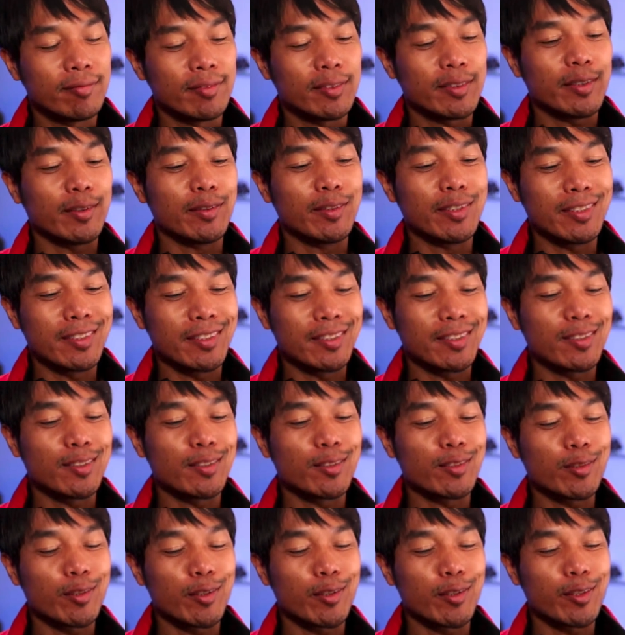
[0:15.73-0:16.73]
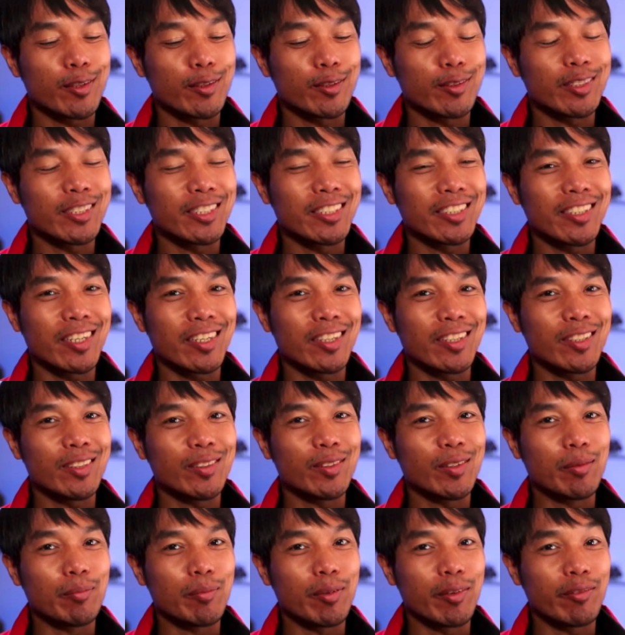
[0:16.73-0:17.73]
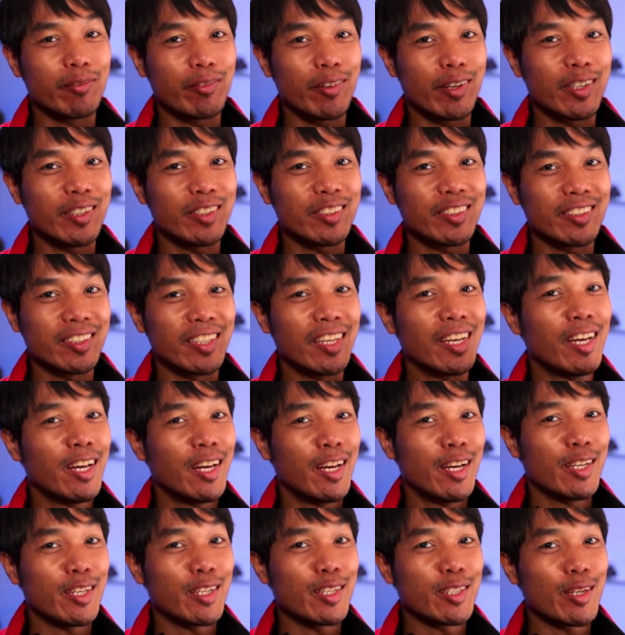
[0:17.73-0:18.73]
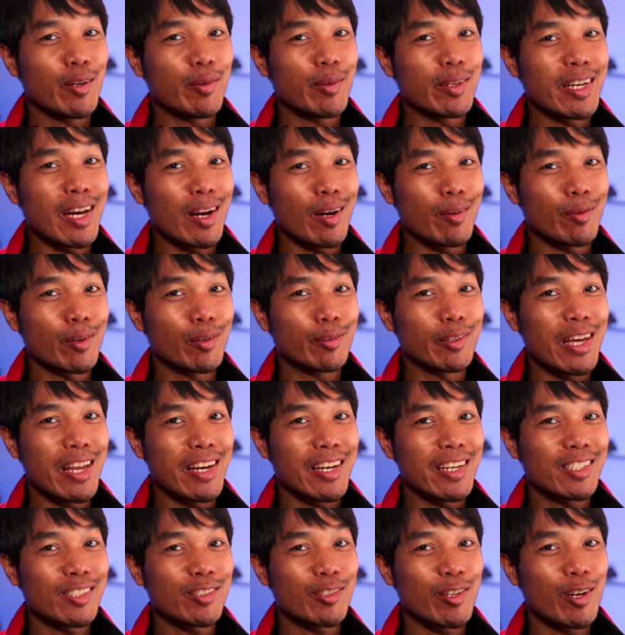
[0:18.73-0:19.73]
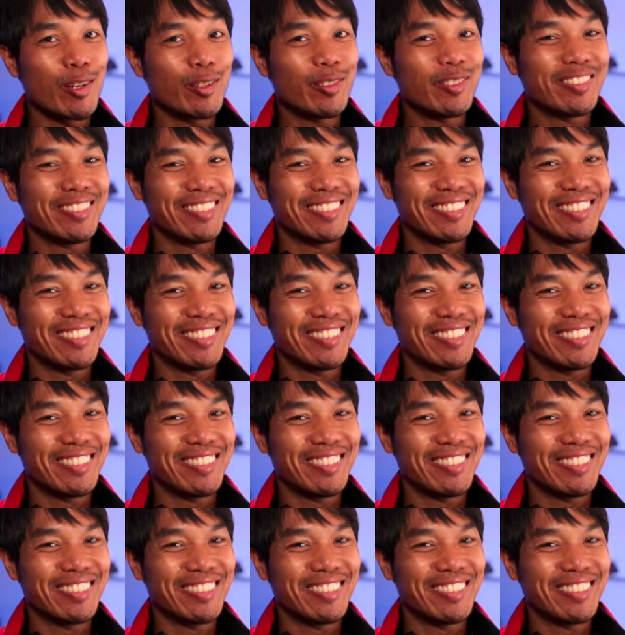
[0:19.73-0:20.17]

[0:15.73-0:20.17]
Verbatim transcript: So this is a tutorial teaching how to do it. But first, you know we gotta roll that intro.